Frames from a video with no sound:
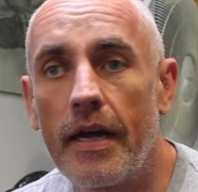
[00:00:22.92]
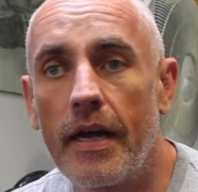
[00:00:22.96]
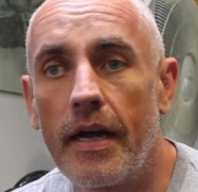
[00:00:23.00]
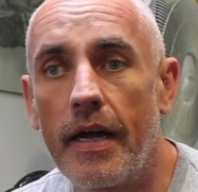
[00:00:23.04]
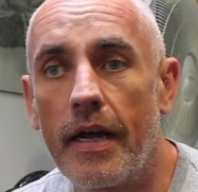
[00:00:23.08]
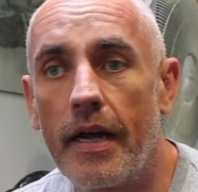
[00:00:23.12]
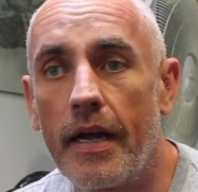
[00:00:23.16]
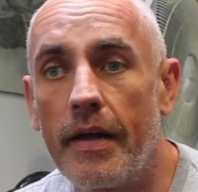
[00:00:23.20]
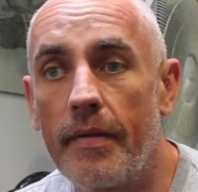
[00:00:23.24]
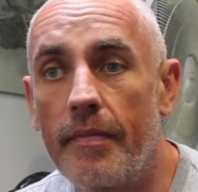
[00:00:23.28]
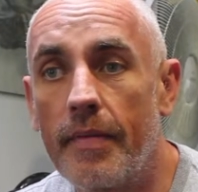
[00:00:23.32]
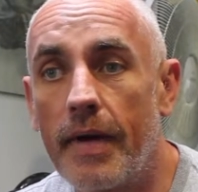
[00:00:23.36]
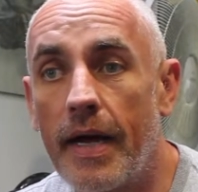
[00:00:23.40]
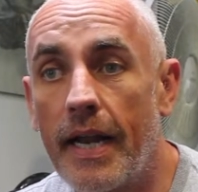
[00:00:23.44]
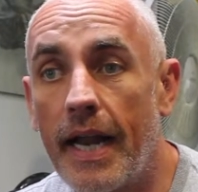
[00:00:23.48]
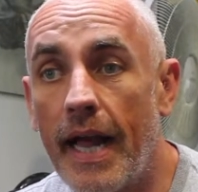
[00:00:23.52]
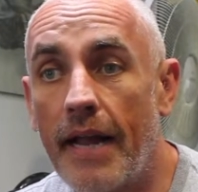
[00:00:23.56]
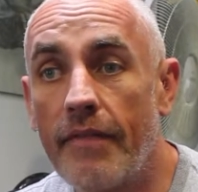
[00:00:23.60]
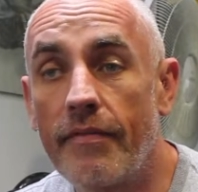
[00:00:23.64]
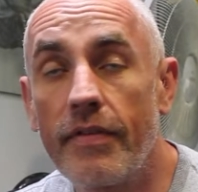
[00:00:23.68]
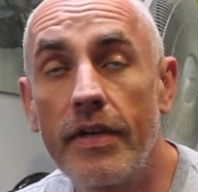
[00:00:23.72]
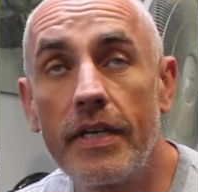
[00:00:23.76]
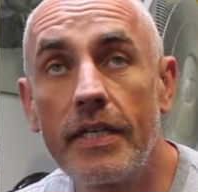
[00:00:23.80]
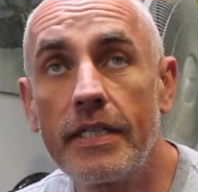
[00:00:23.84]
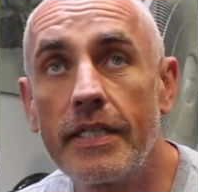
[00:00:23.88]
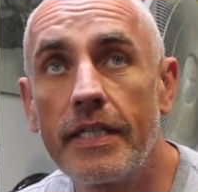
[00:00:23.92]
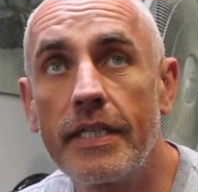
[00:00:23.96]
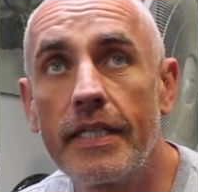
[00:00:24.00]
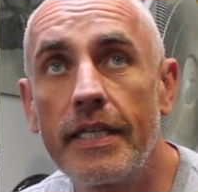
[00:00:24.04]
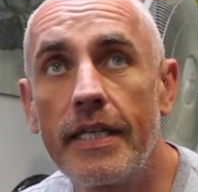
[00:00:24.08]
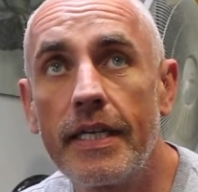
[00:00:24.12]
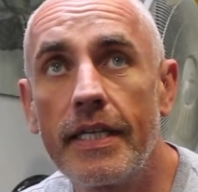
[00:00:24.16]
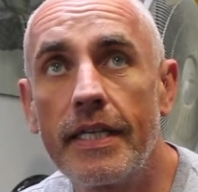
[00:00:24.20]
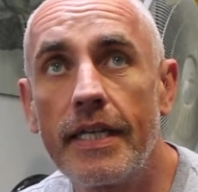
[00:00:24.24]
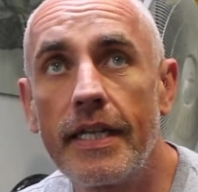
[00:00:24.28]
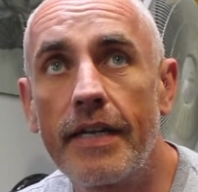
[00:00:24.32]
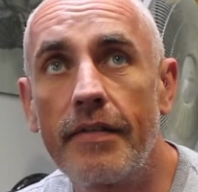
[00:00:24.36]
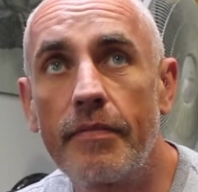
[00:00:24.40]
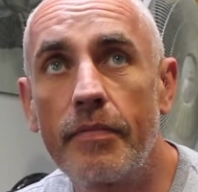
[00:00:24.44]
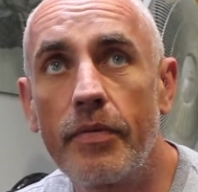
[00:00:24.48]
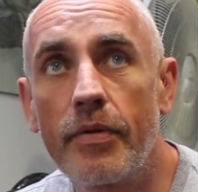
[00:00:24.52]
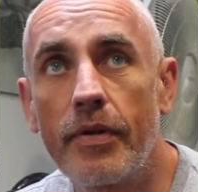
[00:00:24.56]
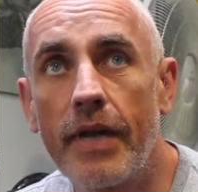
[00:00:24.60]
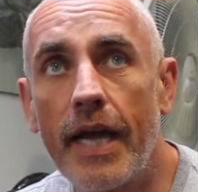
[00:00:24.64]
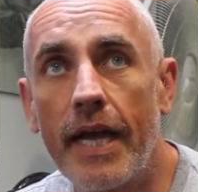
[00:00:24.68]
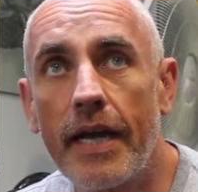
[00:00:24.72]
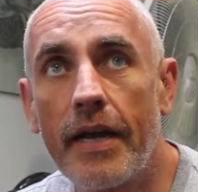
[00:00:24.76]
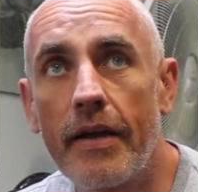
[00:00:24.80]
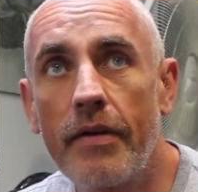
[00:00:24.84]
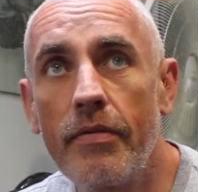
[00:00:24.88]
um, an advert in, in the
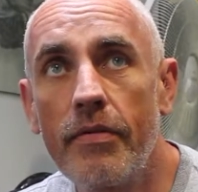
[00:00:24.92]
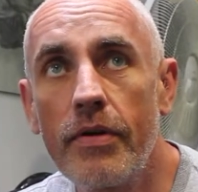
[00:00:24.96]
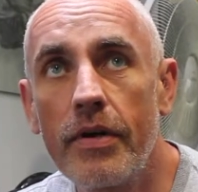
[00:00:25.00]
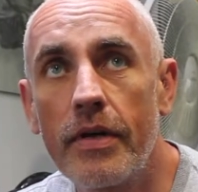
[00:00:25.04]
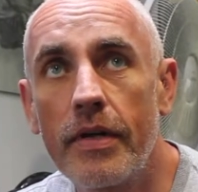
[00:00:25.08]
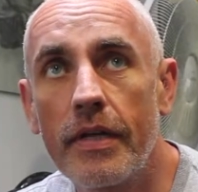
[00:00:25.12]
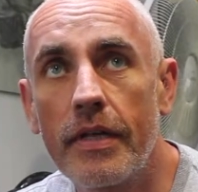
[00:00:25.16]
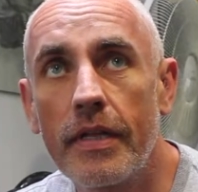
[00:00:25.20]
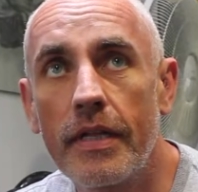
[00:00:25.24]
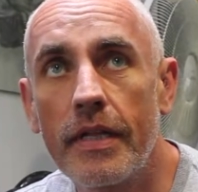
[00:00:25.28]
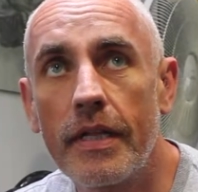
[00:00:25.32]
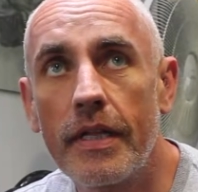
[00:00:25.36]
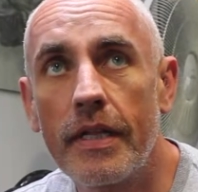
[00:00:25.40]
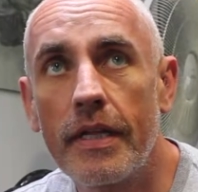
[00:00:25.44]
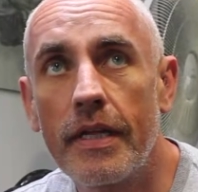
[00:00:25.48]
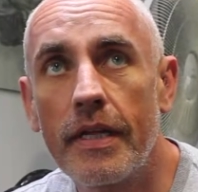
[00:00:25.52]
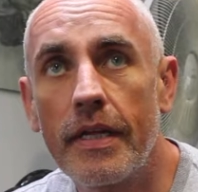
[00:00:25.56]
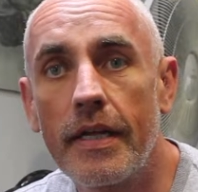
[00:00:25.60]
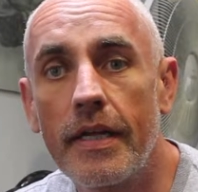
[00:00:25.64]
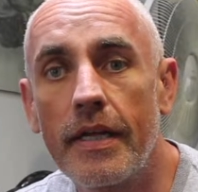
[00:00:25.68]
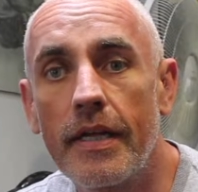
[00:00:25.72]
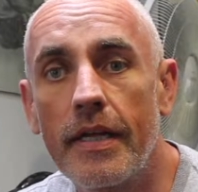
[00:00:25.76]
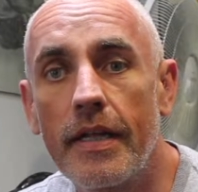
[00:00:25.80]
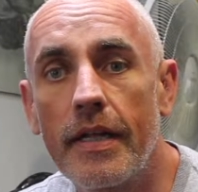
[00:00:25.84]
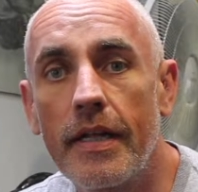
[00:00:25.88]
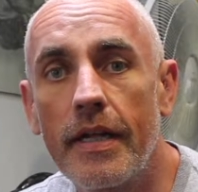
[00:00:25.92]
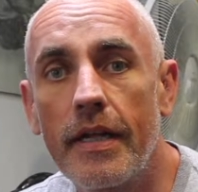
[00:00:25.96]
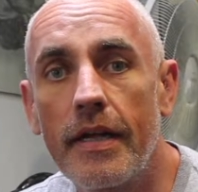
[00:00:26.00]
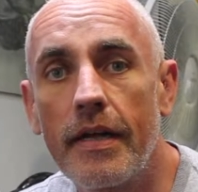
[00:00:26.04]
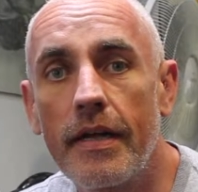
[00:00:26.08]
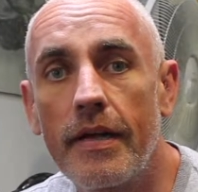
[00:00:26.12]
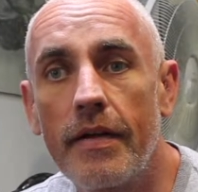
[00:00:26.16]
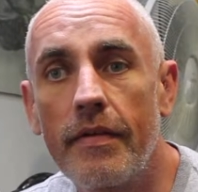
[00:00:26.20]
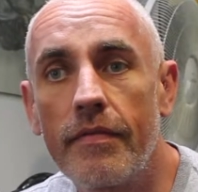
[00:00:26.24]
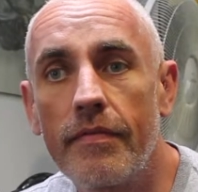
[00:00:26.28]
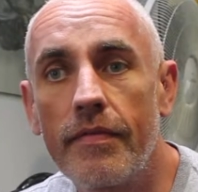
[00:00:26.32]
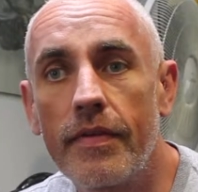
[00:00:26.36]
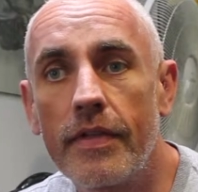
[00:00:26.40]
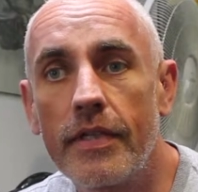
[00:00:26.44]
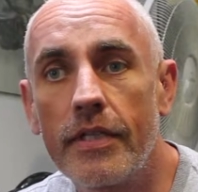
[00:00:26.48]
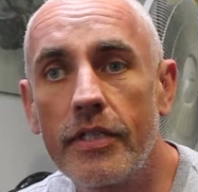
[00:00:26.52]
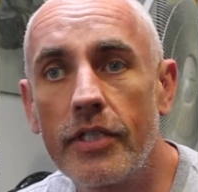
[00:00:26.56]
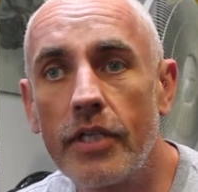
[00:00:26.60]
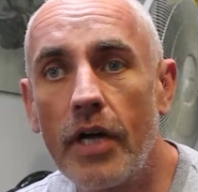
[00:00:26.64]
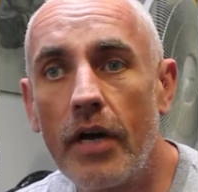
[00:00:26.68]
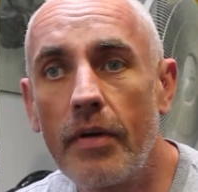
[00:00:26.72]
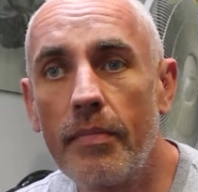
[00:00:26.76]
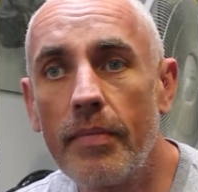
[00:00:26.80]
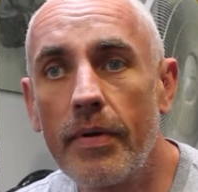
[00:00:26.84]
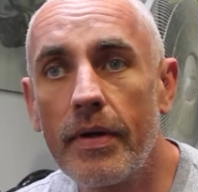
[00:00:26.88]
Liverpool Echo for the
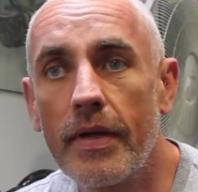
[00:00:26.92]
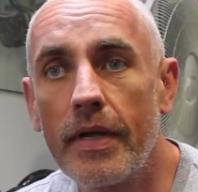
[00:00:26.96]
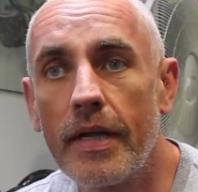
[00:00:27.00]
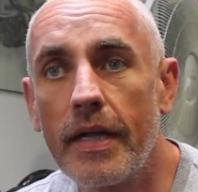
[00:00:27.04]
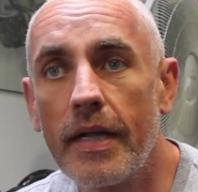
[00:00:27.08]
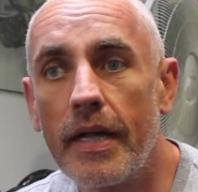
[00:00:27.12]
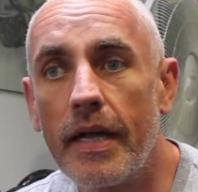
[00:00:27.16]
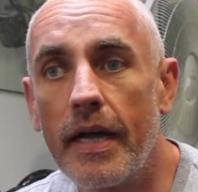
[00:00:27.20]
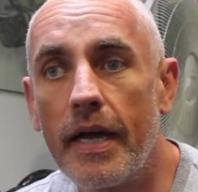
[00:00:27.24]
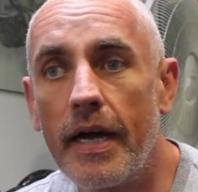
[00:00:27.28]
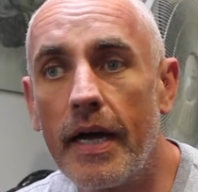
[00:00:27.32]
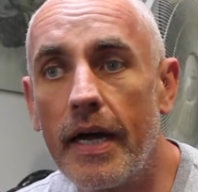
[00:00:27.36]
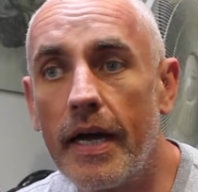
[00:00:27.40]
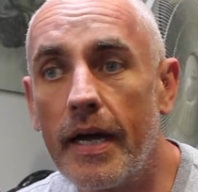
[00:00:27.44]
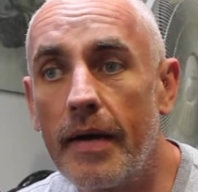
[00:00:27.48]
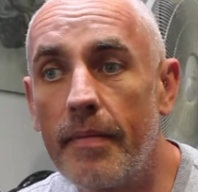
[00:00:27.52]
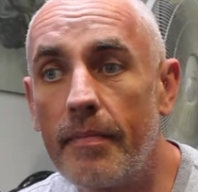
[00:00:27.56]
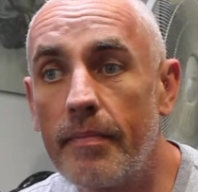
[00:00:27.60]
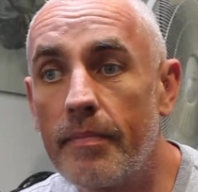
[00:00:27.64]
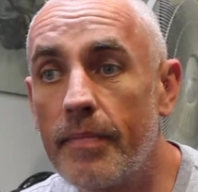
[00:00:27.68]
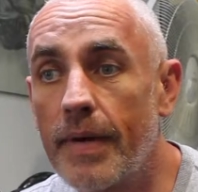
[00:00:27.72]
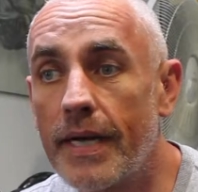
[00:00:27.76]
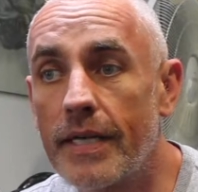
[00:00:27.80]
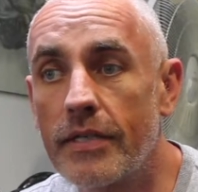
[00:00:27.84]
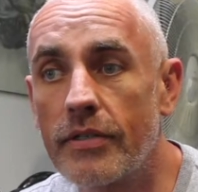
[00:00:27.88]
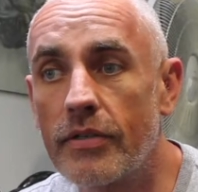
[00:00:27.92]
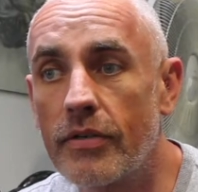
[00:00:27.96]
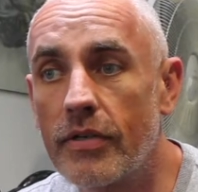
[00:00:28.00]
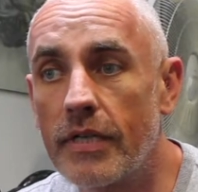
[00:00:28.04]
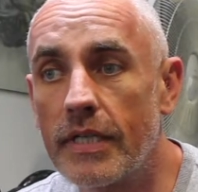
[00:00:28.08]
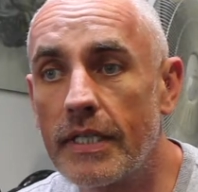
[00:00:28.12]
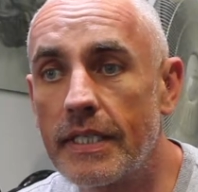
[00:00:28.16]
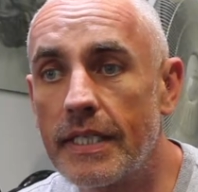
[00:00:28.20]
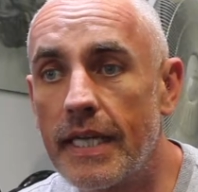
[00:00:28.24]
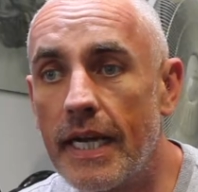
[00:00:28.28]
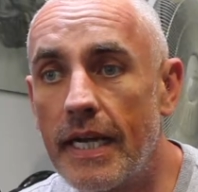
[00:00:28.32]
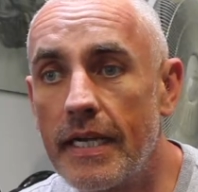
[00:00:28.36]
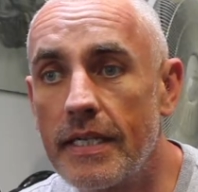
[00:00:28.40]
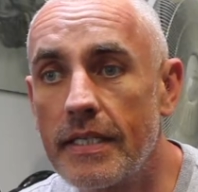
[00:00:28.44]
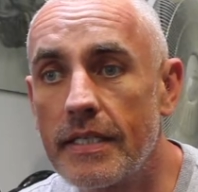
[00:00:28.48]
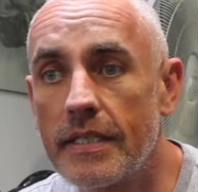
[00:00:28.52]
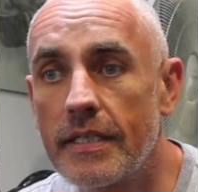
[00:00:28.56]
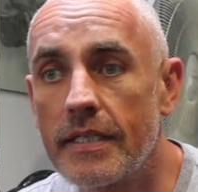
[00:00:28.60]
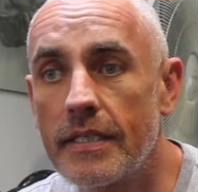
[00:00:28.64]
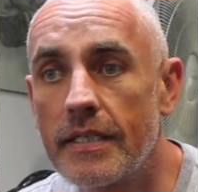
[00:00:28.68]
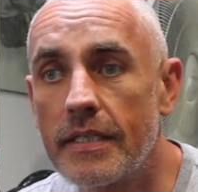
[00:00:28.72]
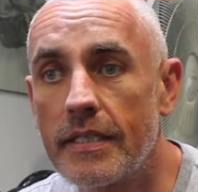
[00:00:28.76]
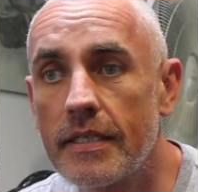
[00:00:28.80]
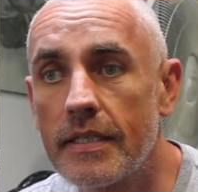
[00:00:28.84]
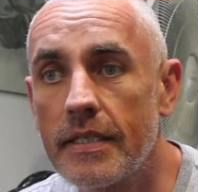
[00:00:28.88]
job. Um, passed all the
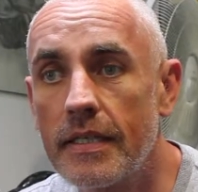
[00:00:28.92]
tests.